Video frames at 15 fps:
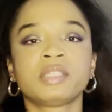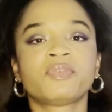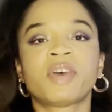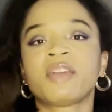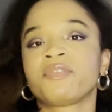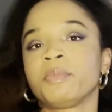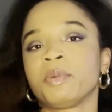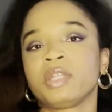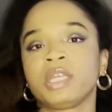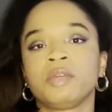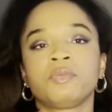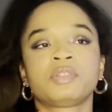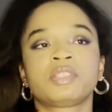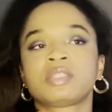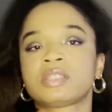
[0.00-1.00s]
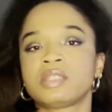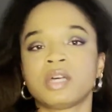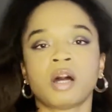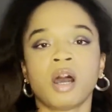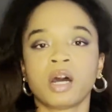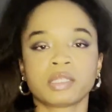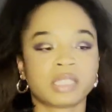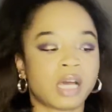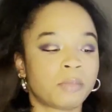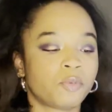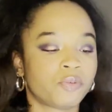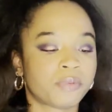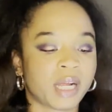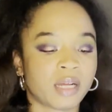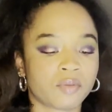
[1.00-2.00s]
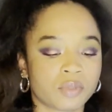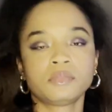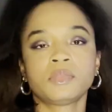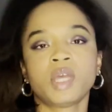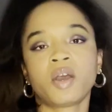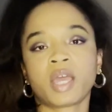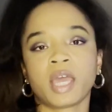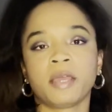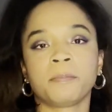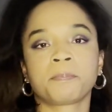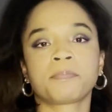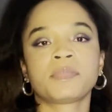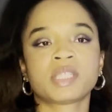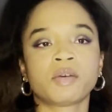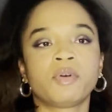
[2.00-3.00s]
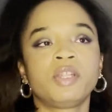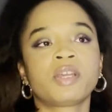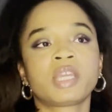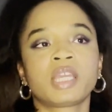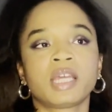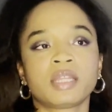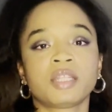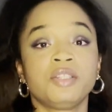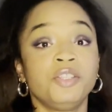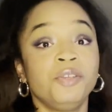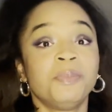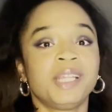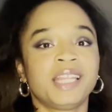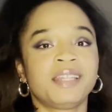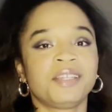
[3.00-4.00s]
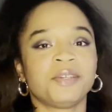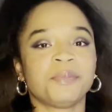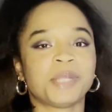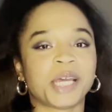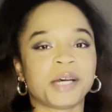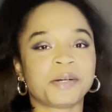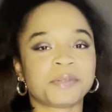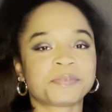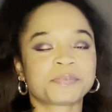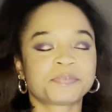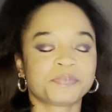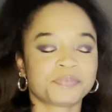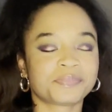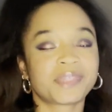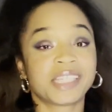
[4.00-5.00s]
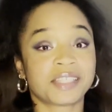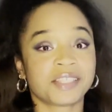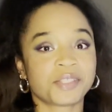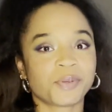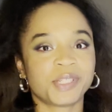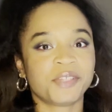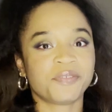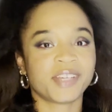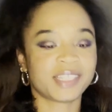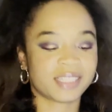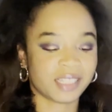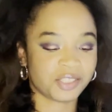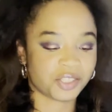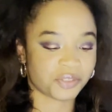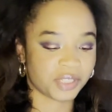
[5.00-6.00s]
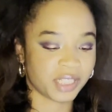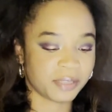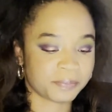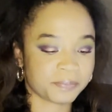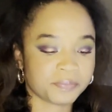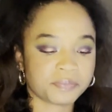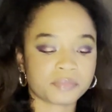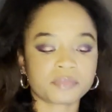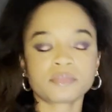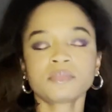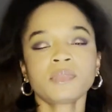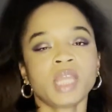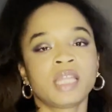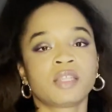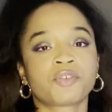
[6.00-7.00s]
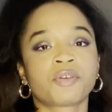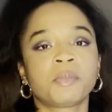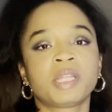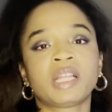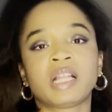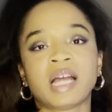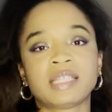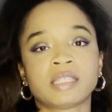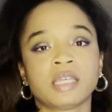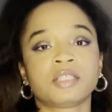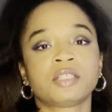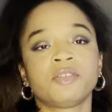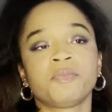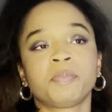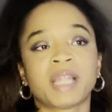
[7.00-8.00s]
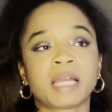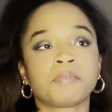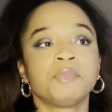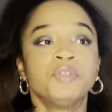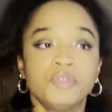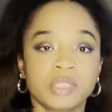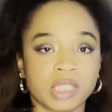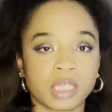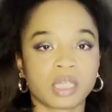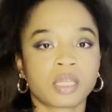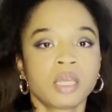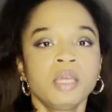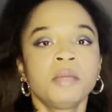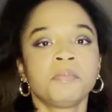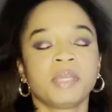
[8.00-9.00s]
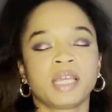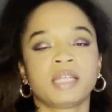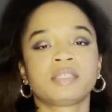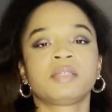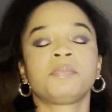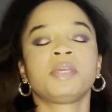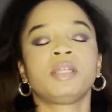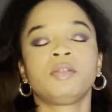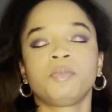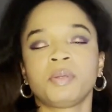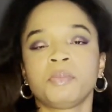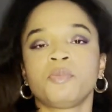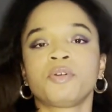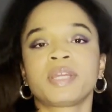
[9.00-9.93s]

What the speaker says: for everybody. It was just a hard time all round. Okay, so we're looking at the new millennium now. It's the 21st century. And the criminalisation of black music began to be a little bit more